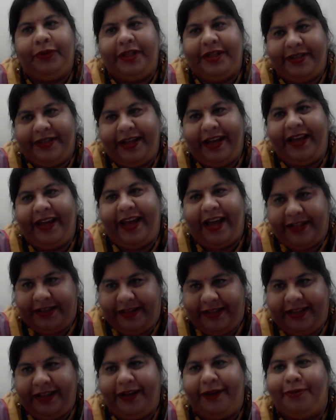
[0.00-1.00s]
they say
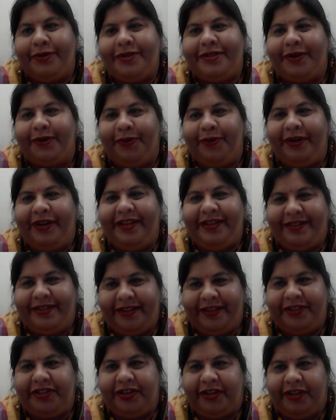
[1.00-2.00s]
yes, it was a good
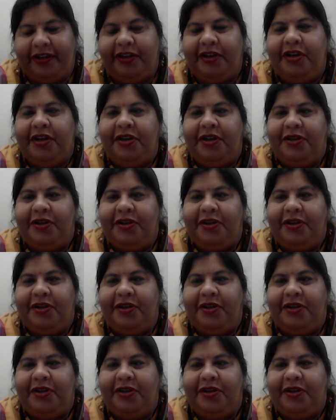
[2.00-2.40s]
decision.